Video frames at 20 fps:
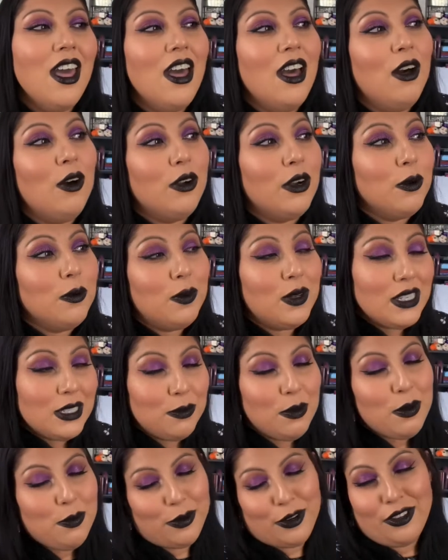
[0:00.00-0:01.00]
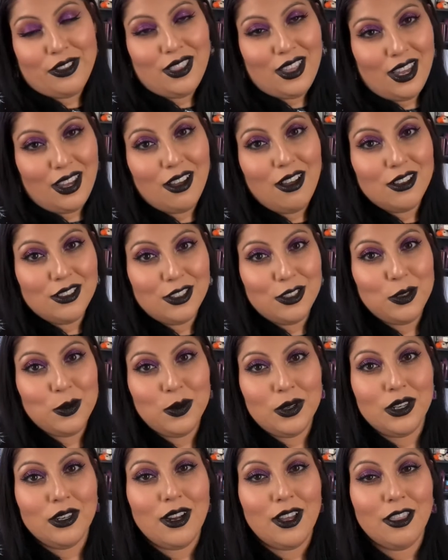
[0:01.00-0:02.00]
or it was my birthday on the
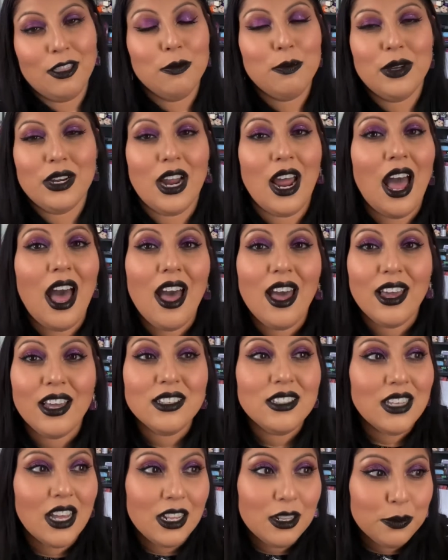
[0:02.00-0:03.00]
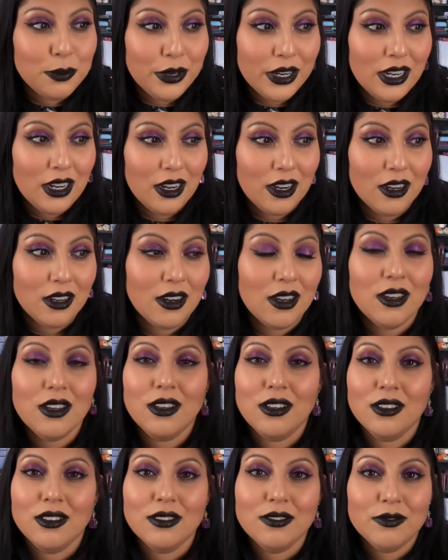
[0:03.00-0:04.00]
29th, but I celebrated
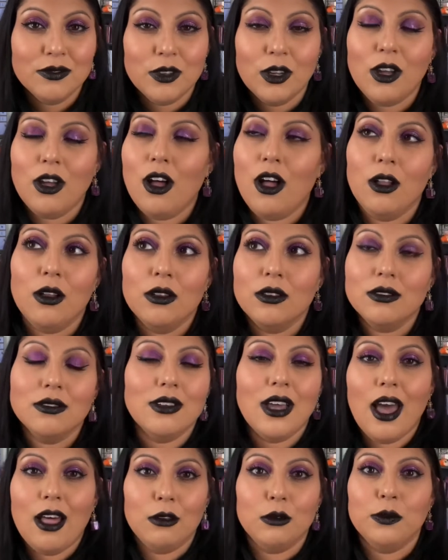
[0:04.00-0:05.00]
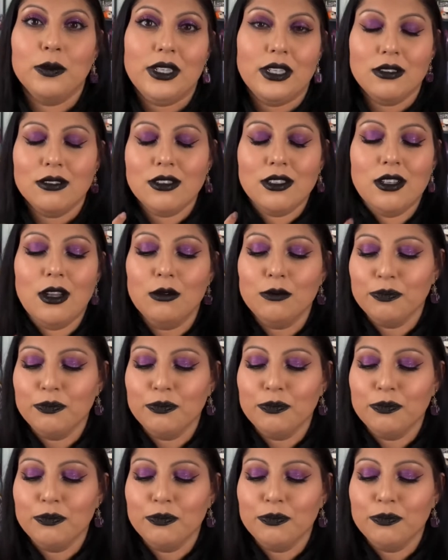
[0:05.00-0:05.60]
all Halloween. So